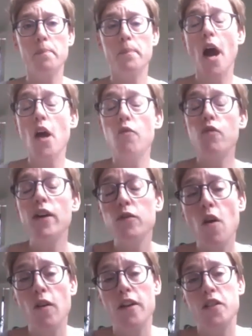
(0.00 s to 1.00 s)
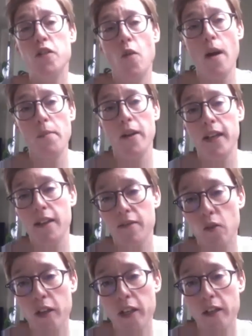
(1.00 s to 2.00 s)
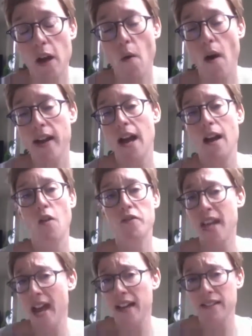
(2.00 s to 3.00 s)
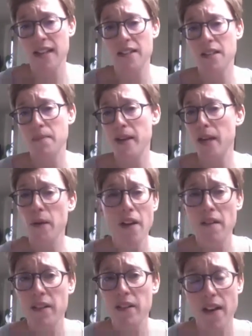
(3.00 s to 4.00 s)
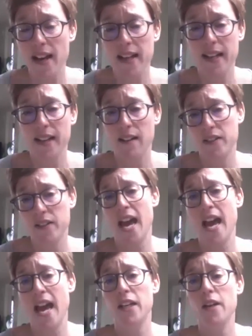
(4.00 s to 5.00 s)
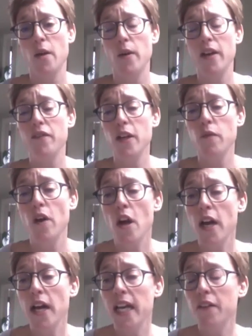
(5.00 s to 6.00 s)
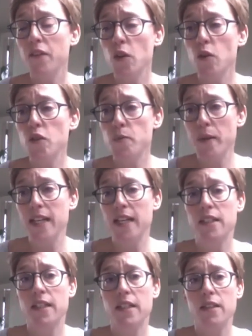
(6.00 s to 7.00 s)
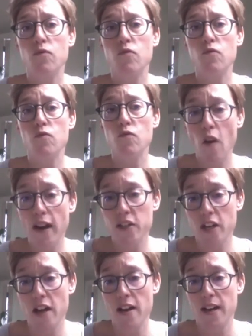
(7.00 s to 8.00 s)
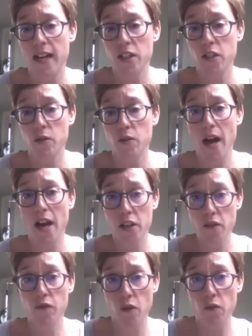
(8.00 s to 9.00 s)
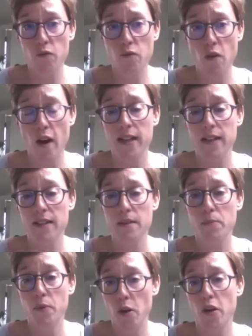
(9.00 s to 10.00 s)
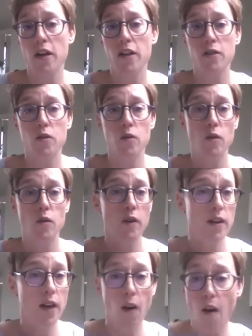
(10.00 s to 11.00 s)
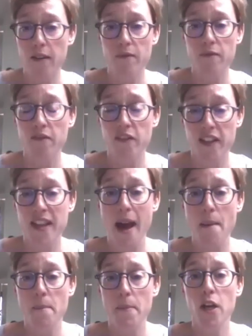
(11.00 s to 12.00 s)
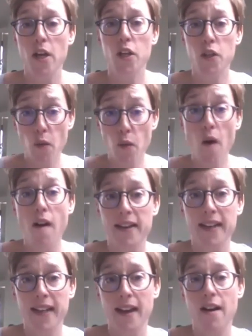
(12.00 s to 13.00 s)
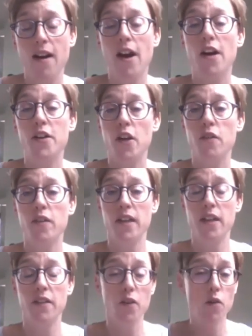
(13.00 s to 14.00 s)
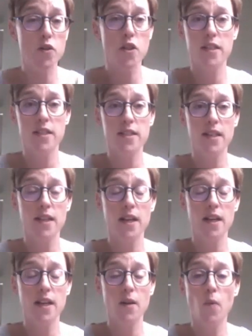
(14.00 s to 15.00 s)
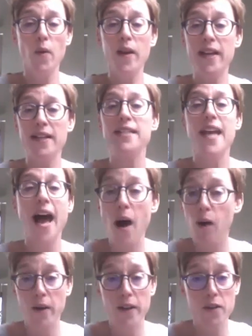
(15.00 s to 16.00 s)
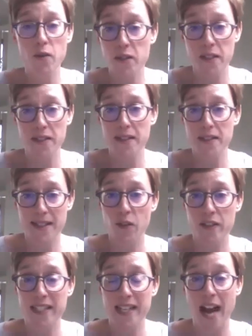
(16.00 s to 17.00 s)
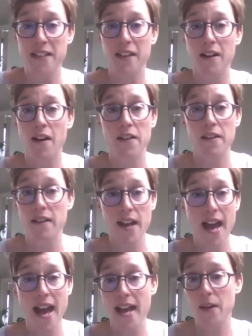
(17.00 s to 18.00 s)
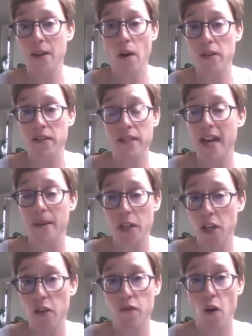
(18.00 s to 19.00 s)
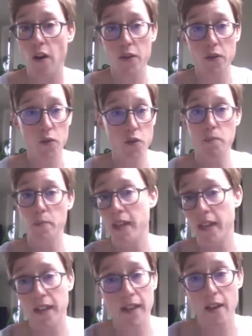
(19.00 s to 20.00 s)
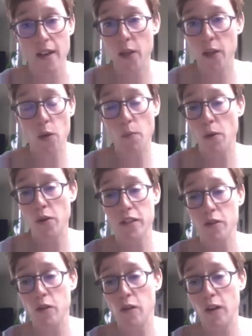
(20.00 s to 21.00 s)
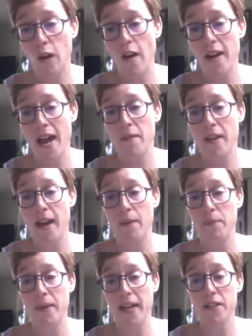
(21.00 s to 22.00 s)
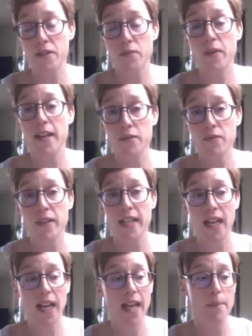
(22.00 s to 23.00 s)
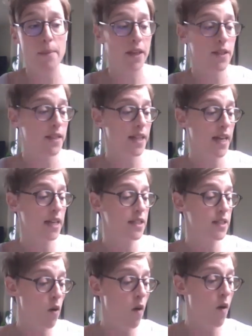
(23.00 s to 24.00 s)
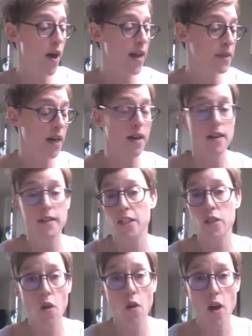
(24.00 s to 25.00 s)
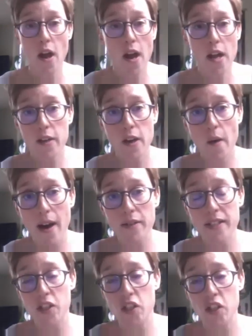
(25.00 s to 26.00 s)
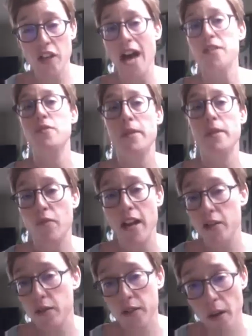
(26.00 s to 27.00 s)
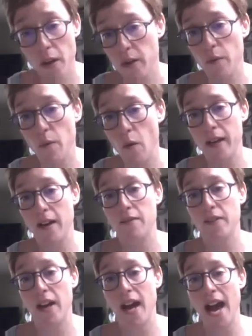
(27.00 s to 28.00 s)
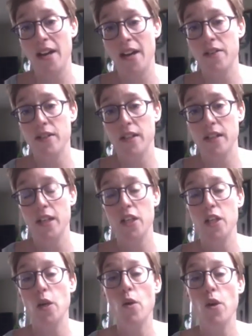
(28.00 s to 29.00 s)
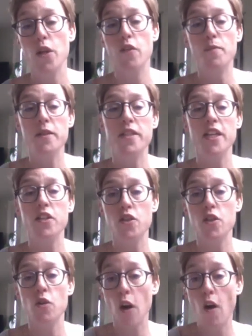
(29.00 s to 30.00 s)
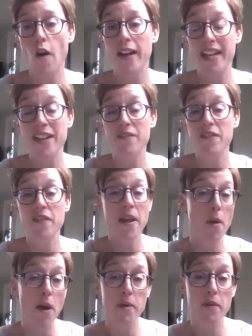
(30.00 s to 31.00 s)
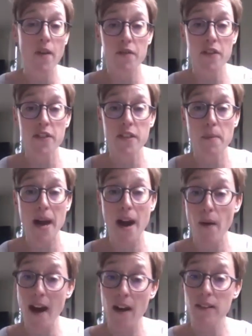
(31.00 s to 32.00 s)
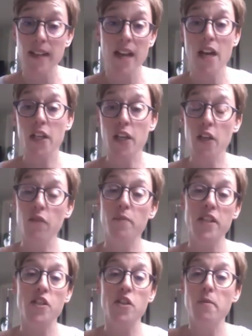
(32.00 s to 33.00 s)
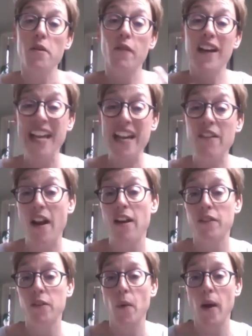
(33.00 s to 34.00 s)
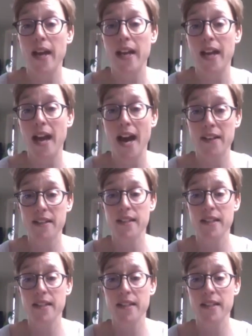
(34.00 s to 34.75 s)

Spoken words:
a real knowledge of what I'm looking for. You know, I get a lot of tech sent to me. We very rarely cover tech. You know, if you're speaking to the right journalist and you've got the right product or client for them, you are going to get heard over than if you're just, we can tell when you're just sort of scattergun anyone's name that you've got and you're just putting your product or your client out there. It's really clear, because it's not aimed at us. It's not, you know, our section hasn't been read. You don't know what we cover, and you've positioned your client, even if they might be relevant somehow else, you've positioned them in a really irrelevant way, and